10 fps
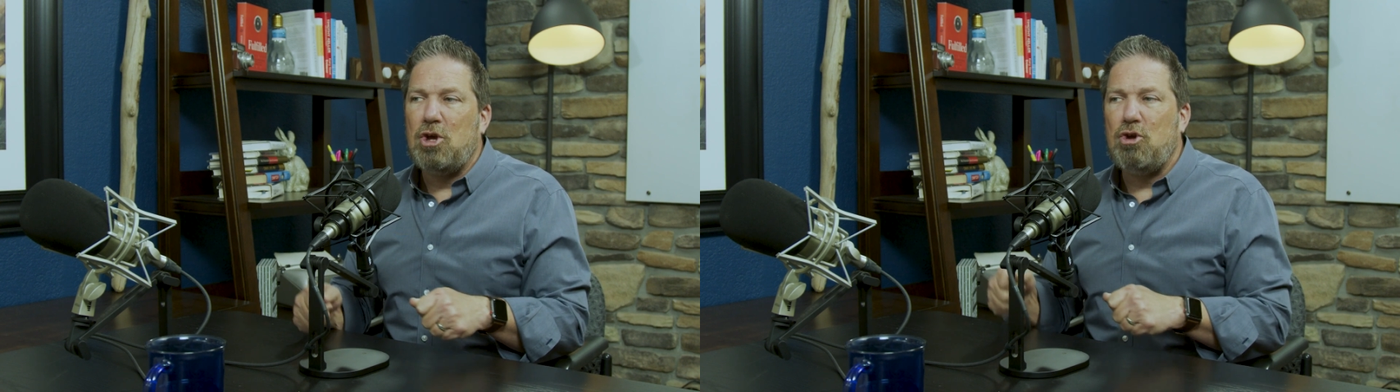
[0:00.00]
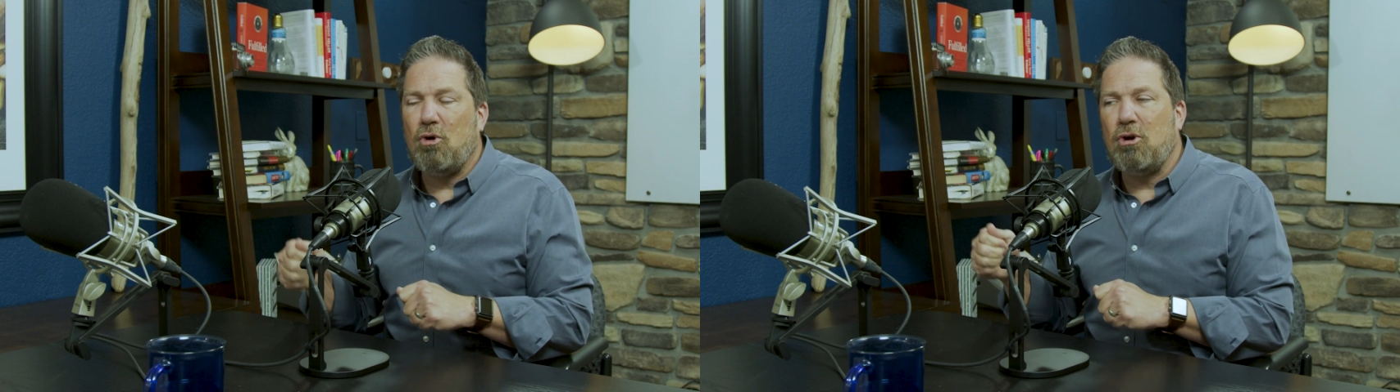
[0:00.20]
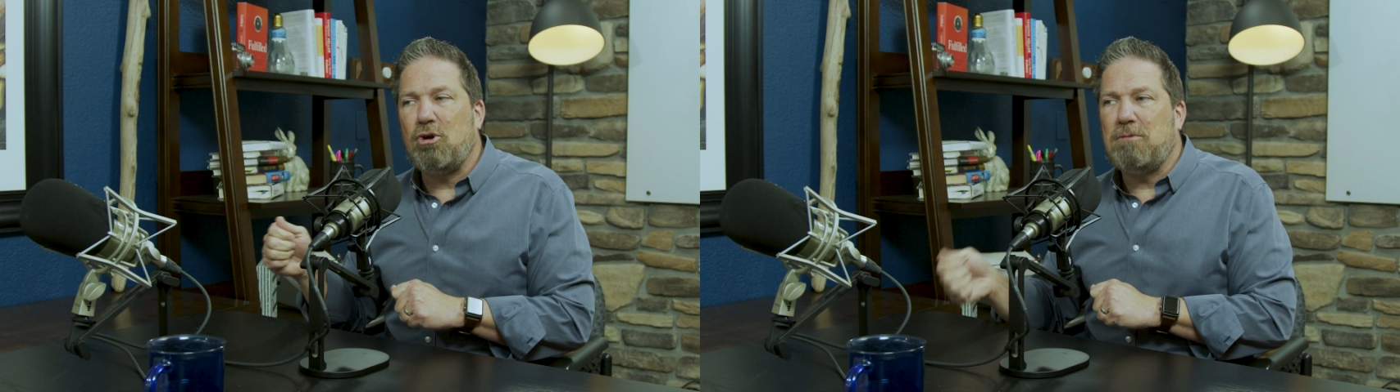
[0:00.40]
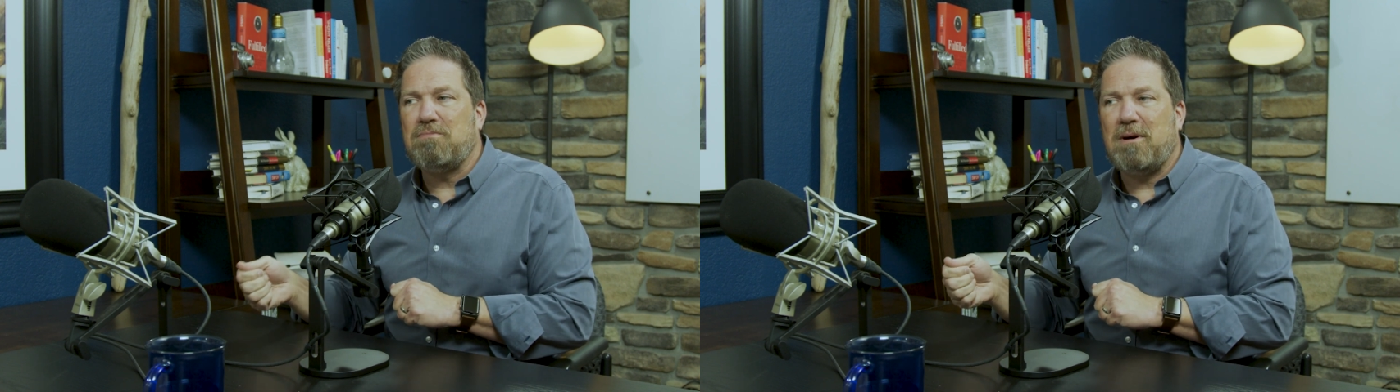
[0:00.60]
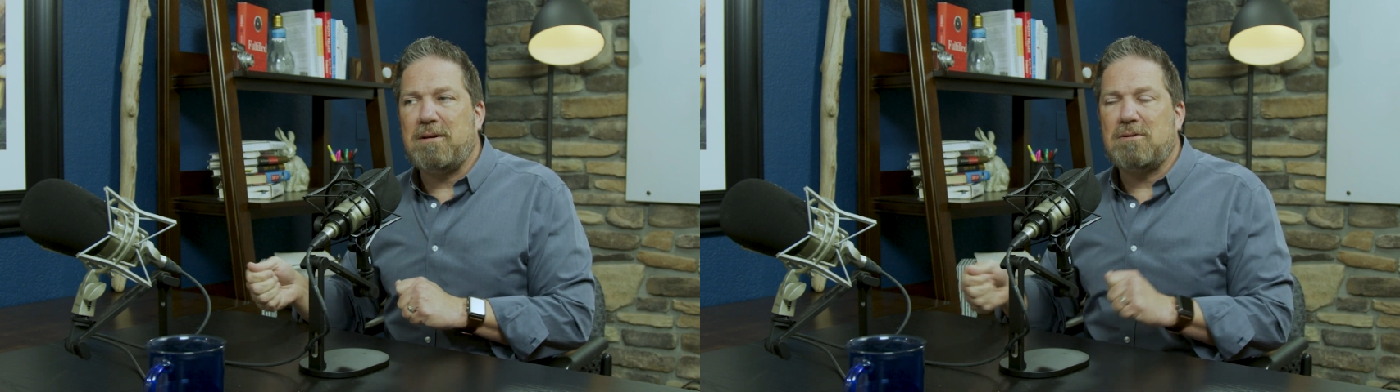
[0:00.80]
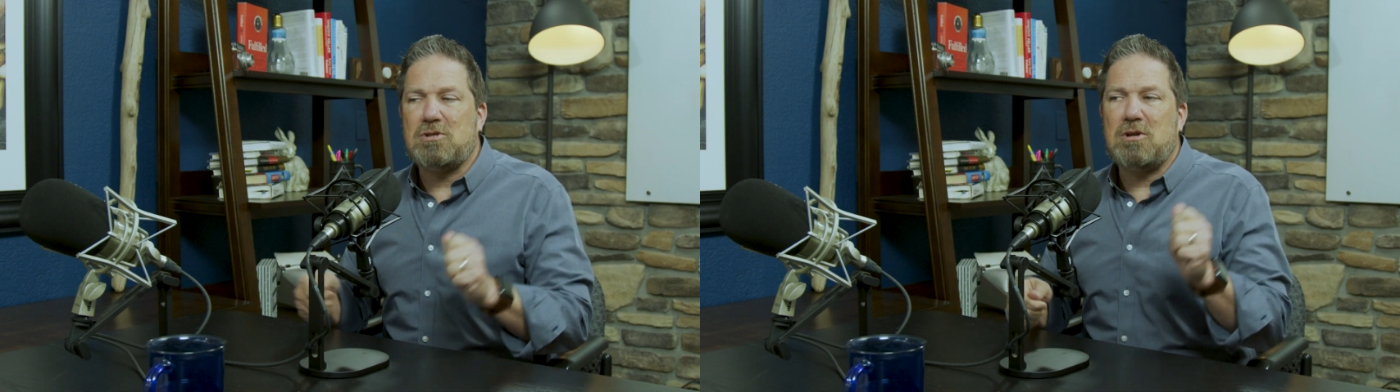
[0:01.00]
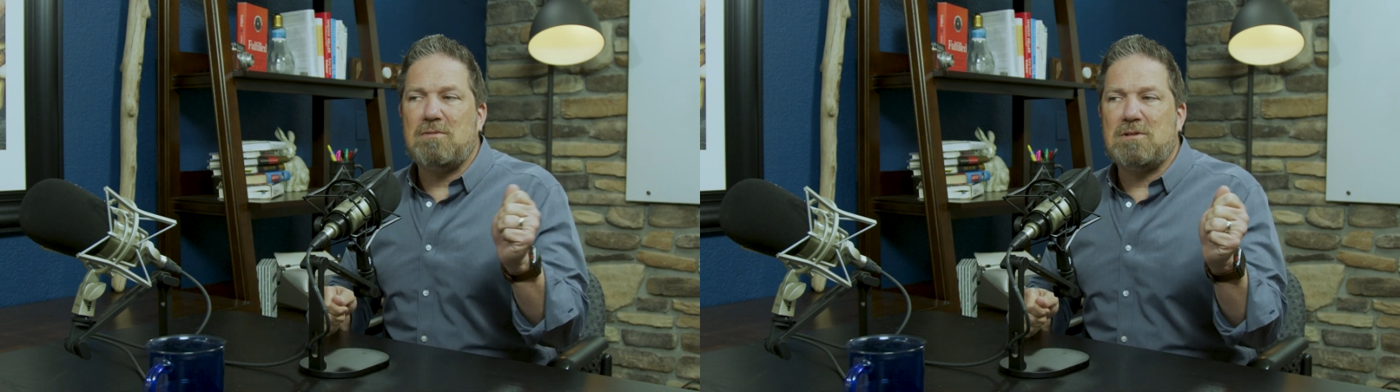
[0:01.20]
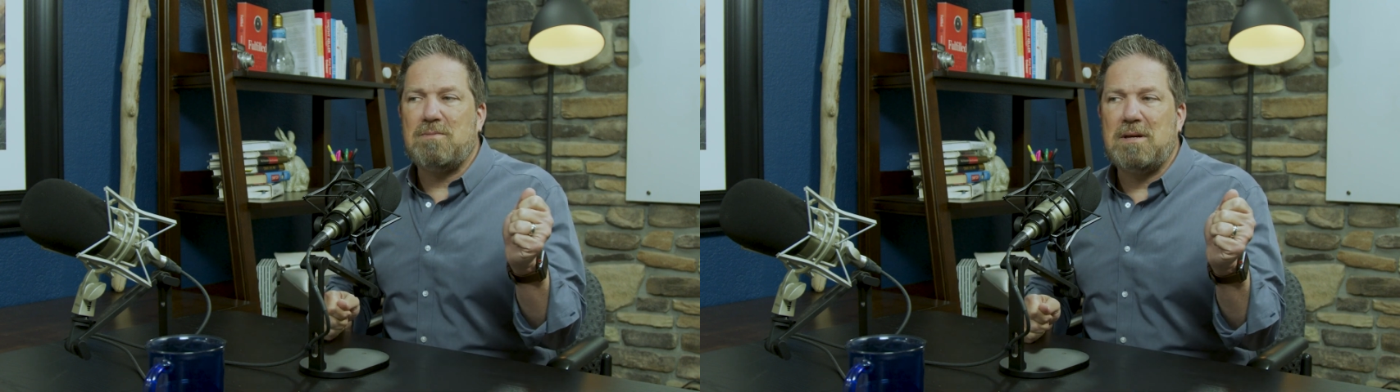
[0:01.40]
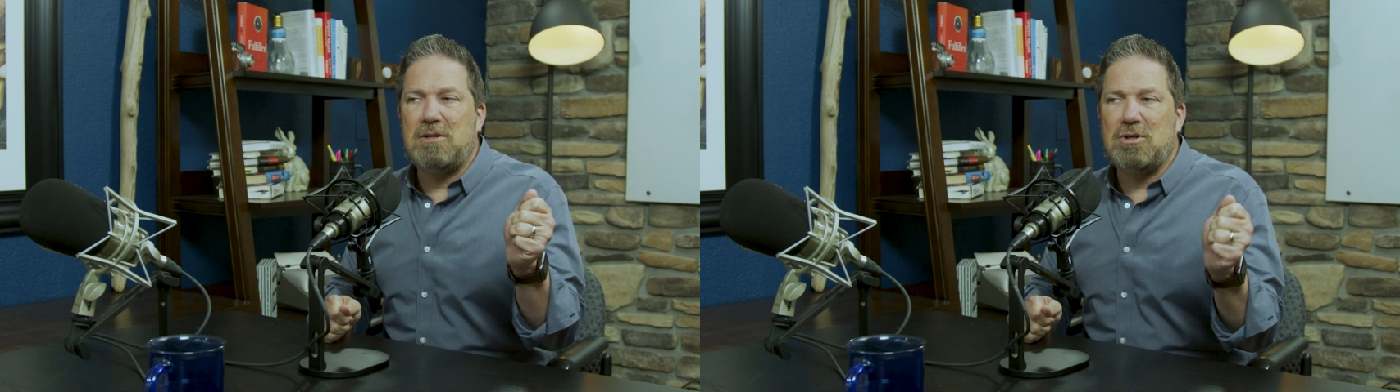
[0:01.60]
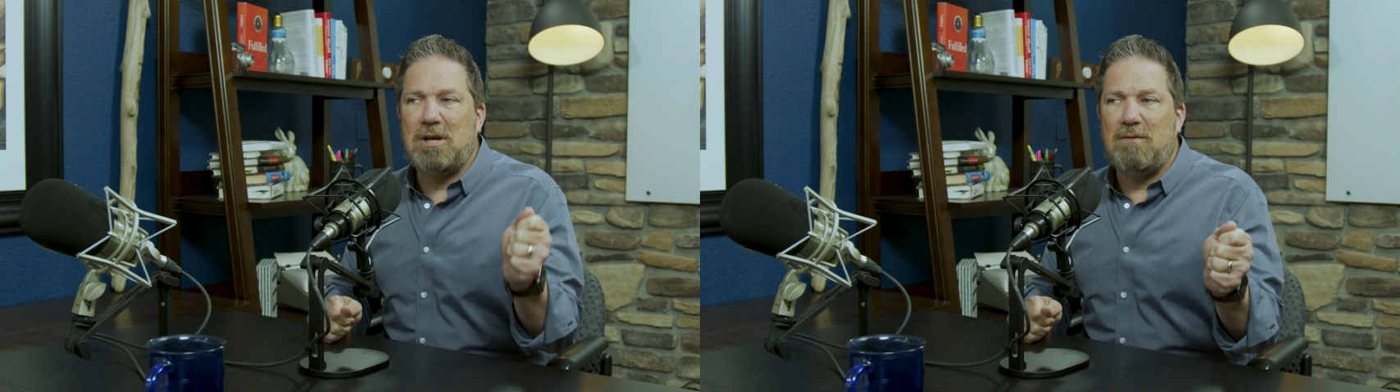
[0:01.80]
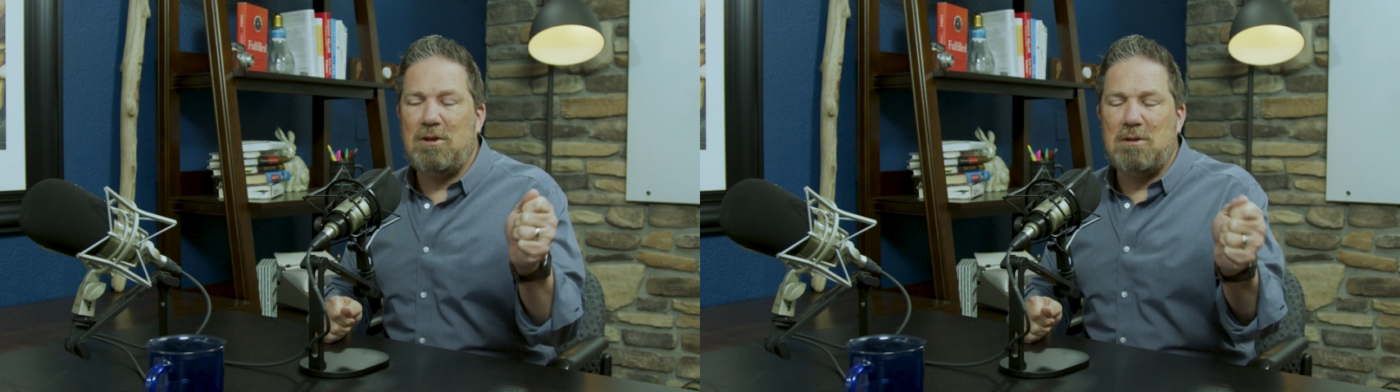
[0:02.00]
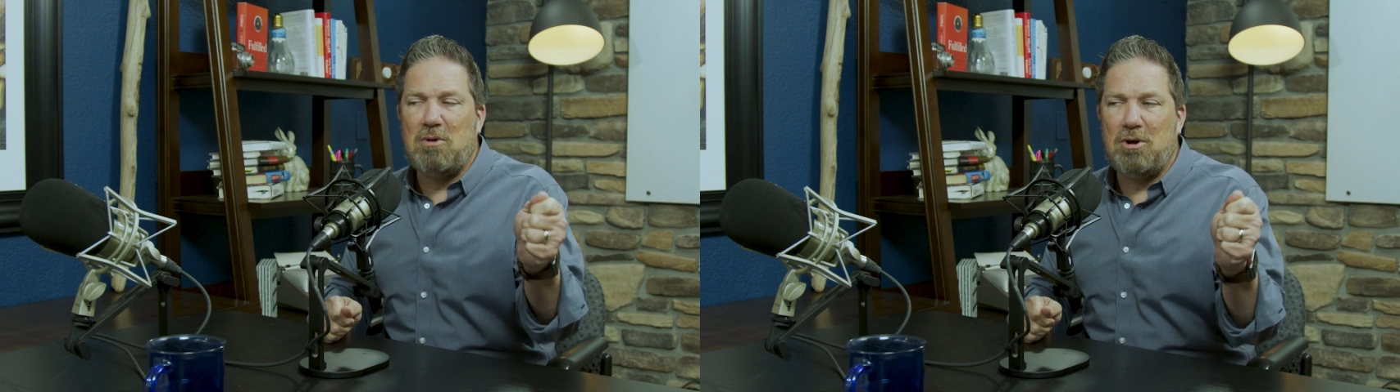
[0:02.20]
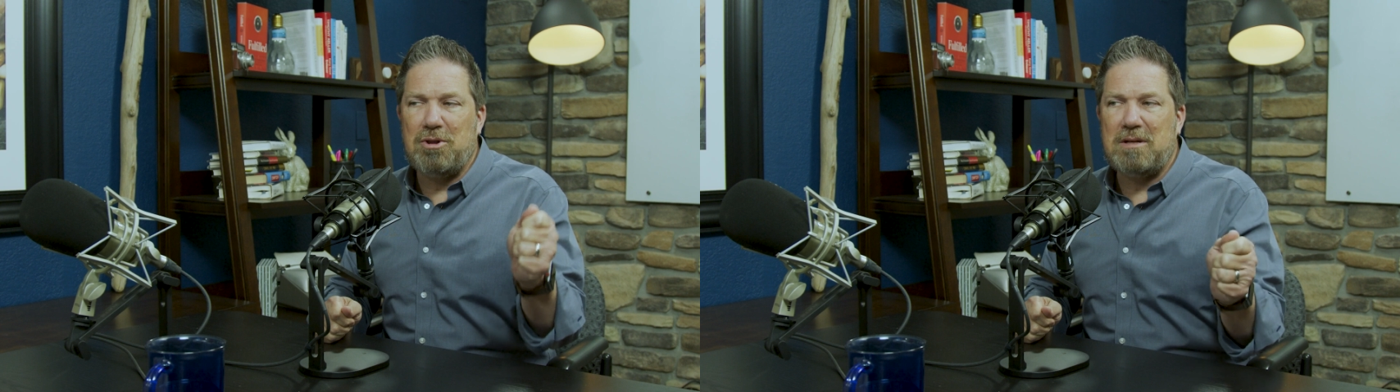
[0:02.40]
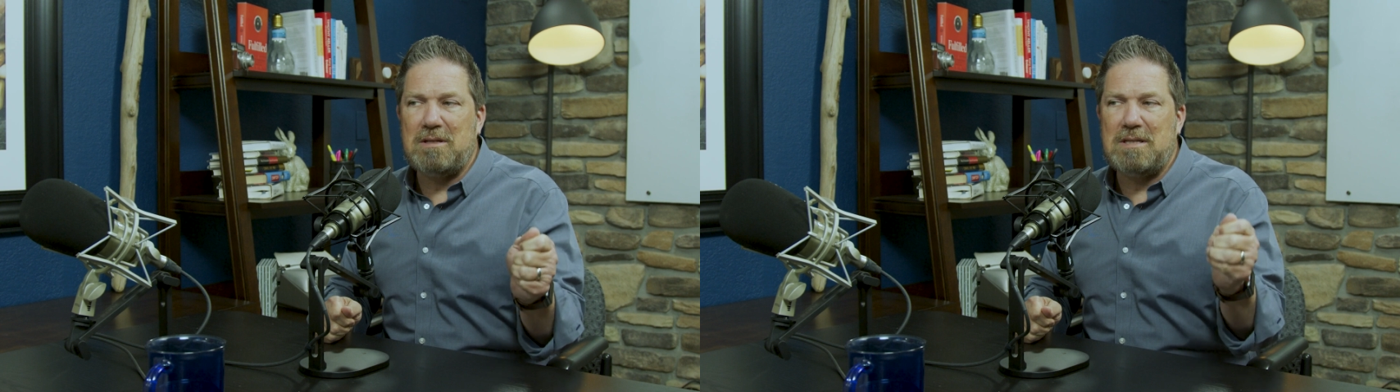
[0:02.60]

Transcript: you're a good product or service because you're giving them all the